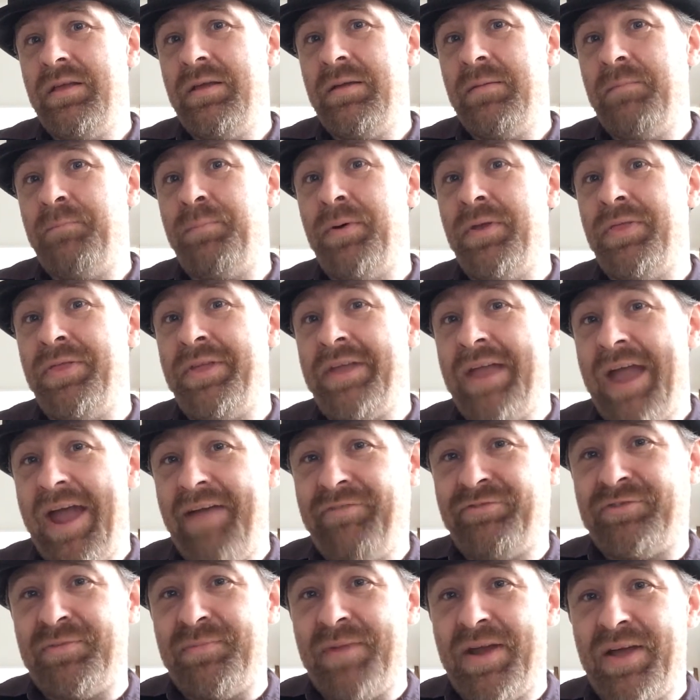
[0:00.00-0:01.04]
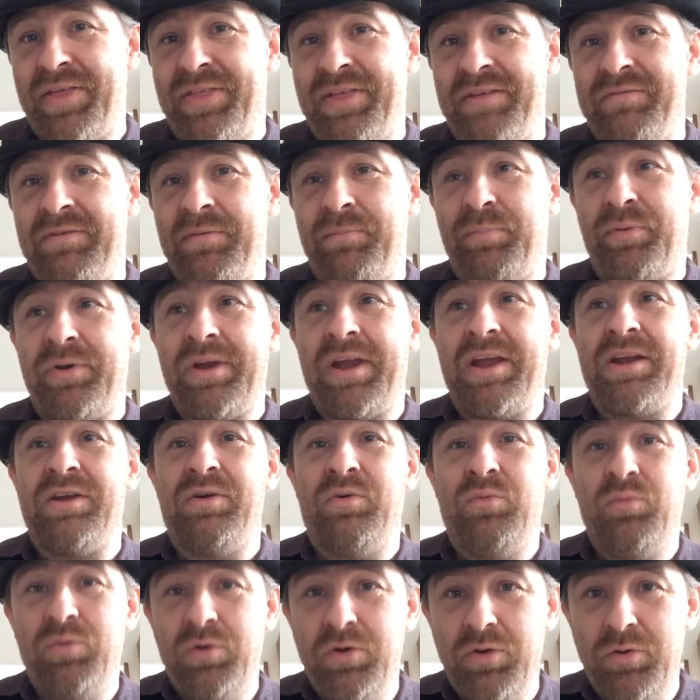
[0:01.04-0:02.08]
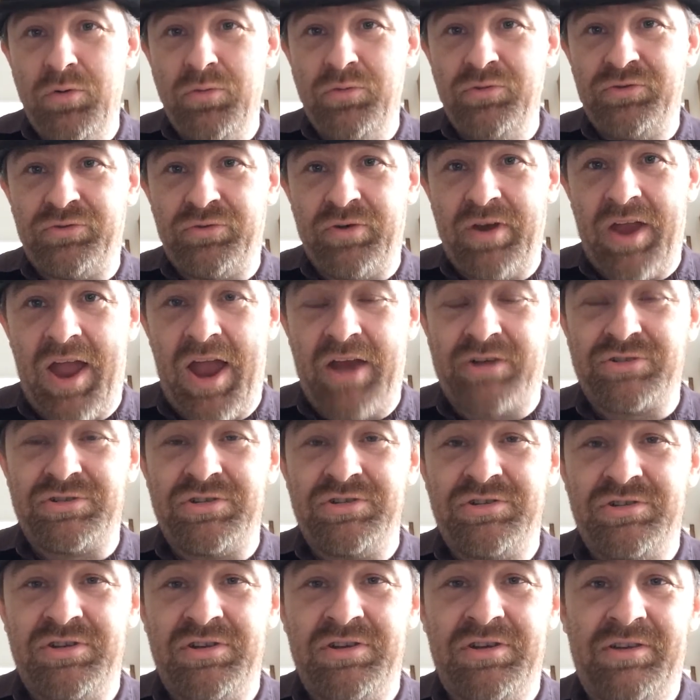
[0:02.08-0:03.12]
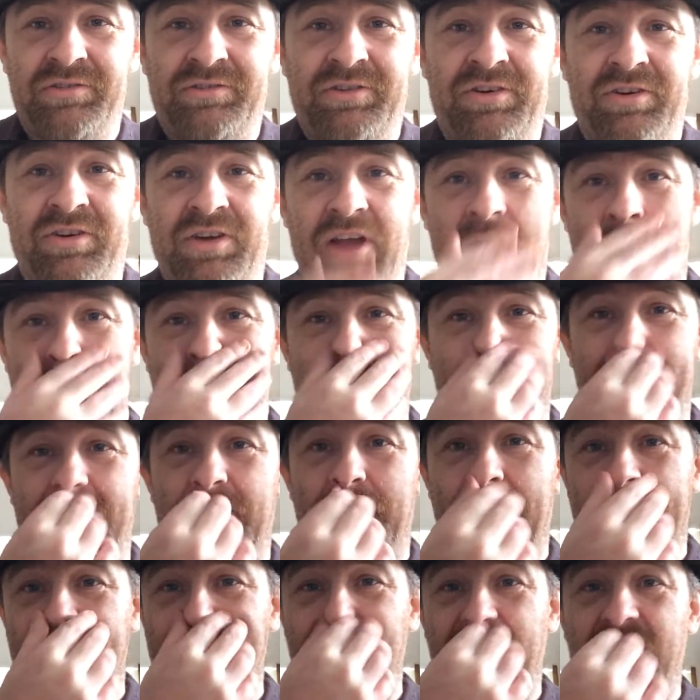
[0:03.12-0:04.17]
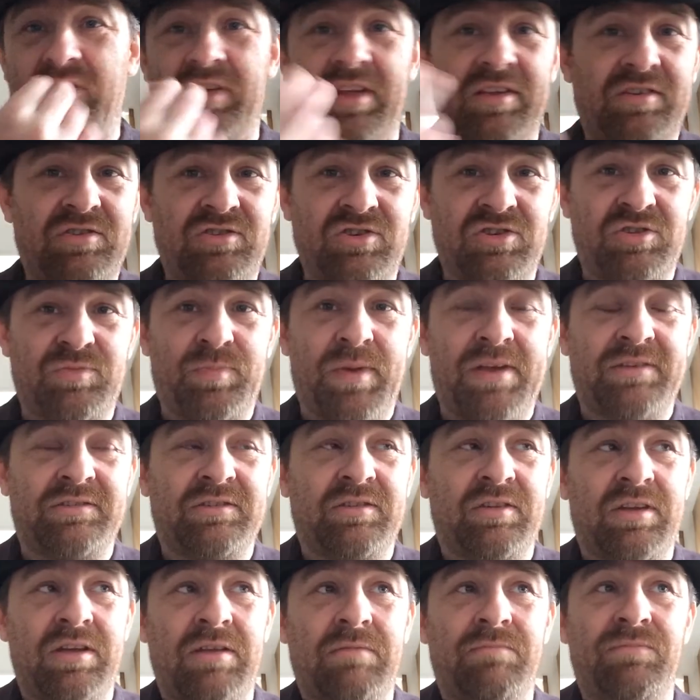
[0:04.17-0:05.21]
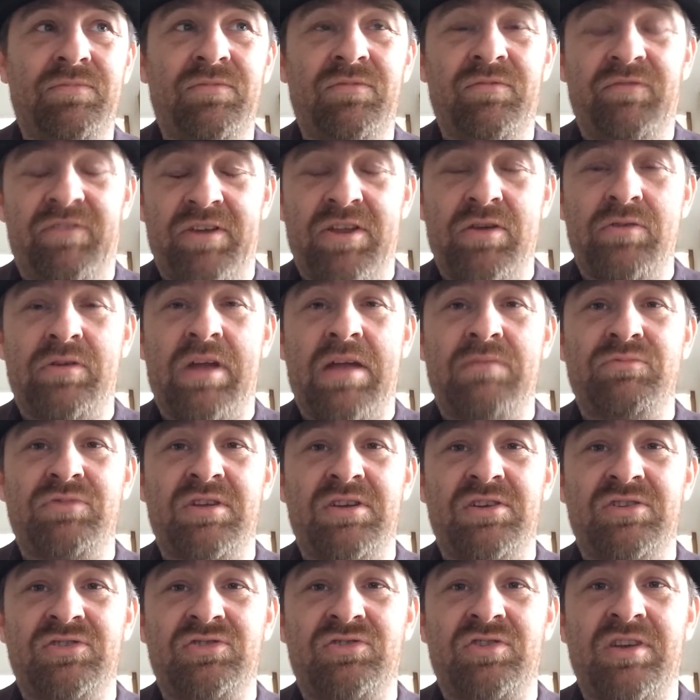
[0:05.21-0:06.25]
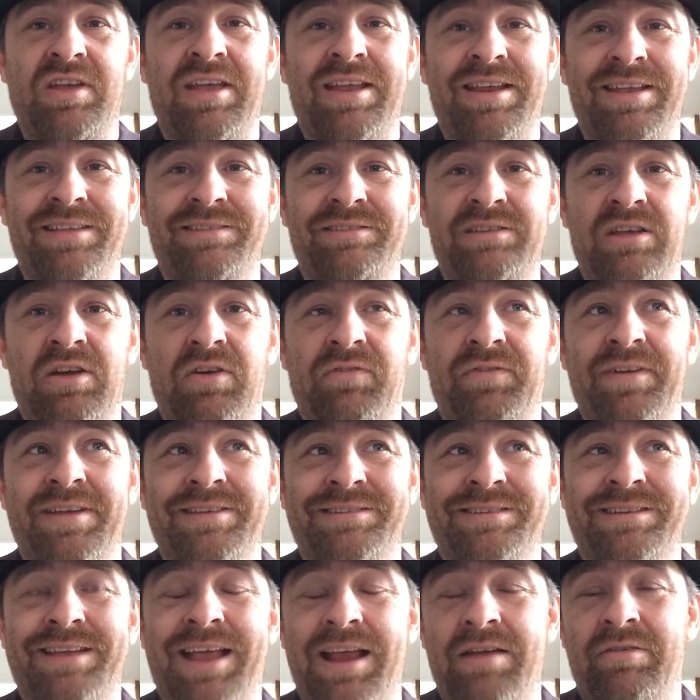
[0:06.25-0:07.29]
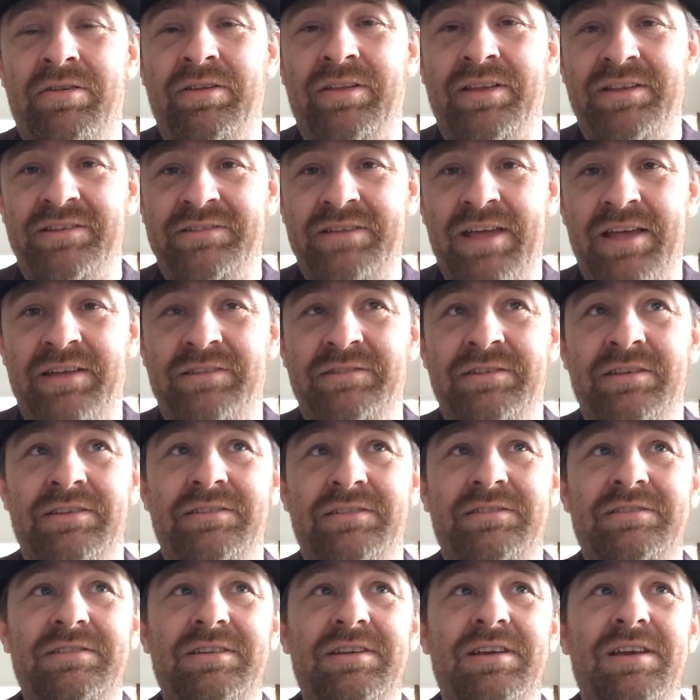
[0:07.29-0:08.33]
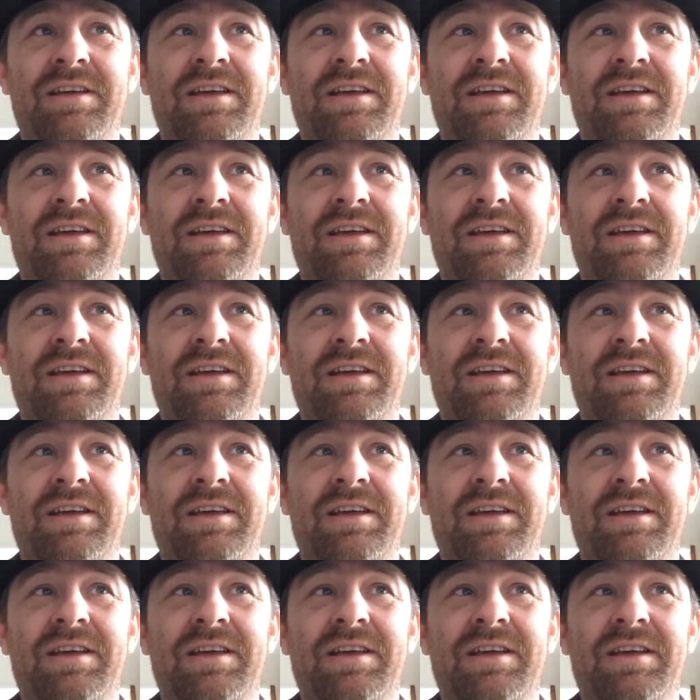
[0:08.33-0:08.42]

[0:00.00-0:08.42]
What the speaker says: But in the aftermath of it, Brianna Wu's reaction to her comments that it's just video game industry in itself is inherently sexist,